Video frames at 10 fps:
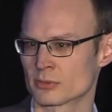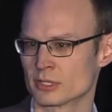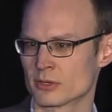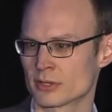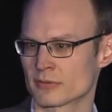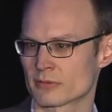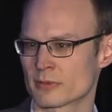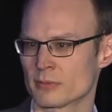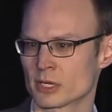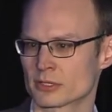We know that from the
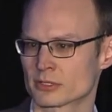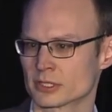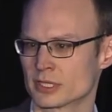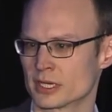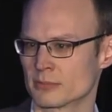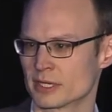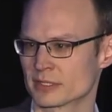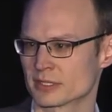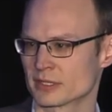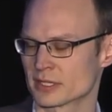monitoring
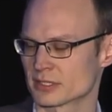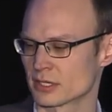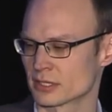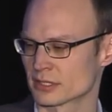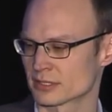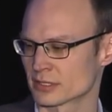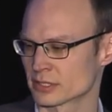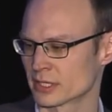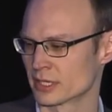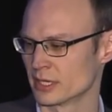database, and that's not
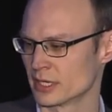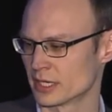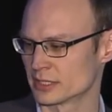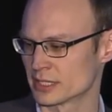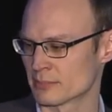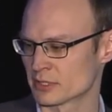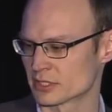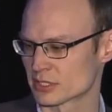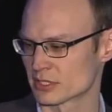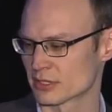necessarily a
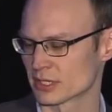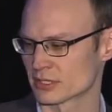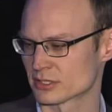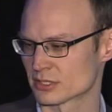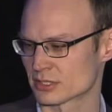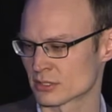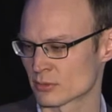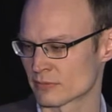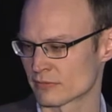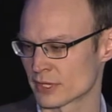deposition thing, it's just a
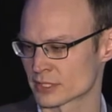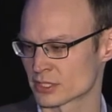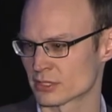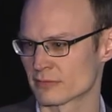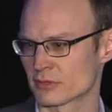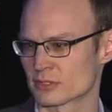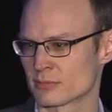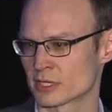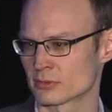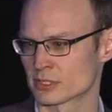reflection of those
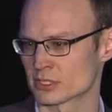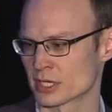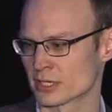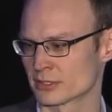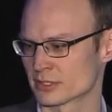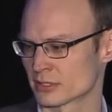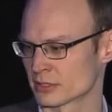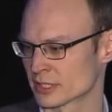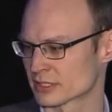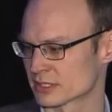metal-rich shales that the
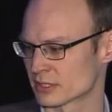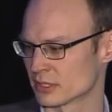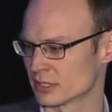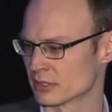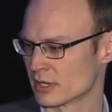lakes sit on.